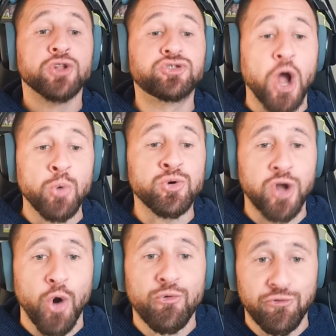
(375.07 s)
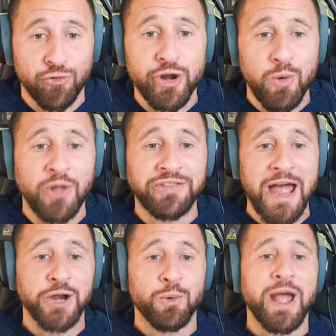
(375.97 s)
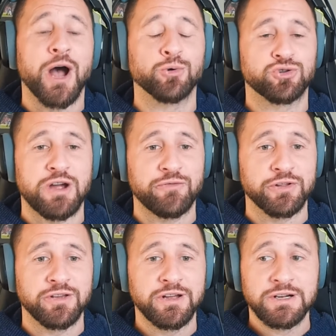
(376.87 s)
Don't go 3 1 down away at Old Trafford.